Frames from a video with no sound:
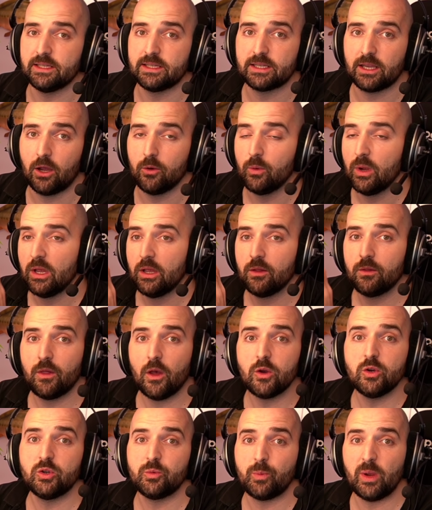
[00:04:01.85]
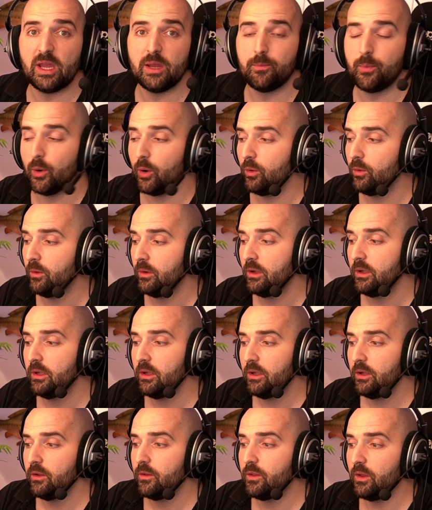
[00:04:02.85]
So those people
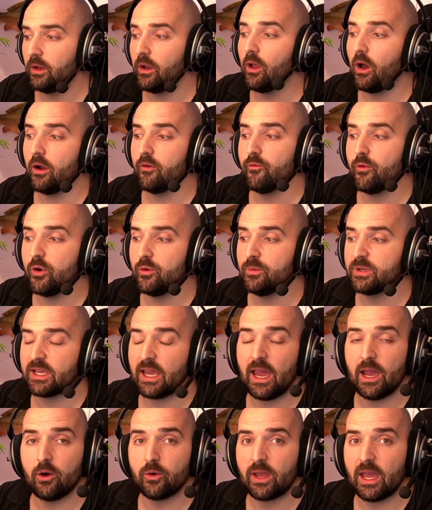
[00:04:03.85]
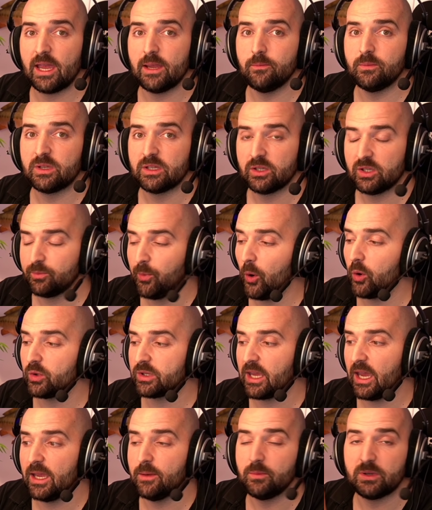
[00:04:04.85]
that like room scale games, sports
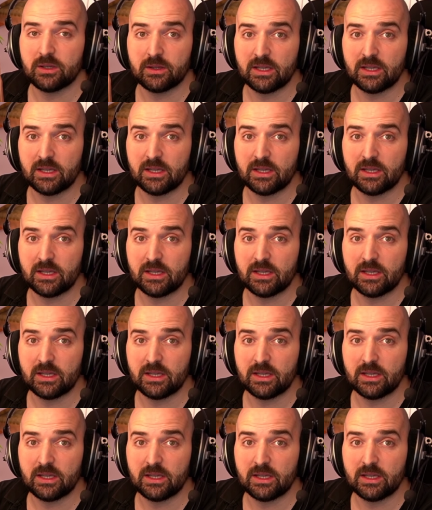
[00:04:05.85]
games,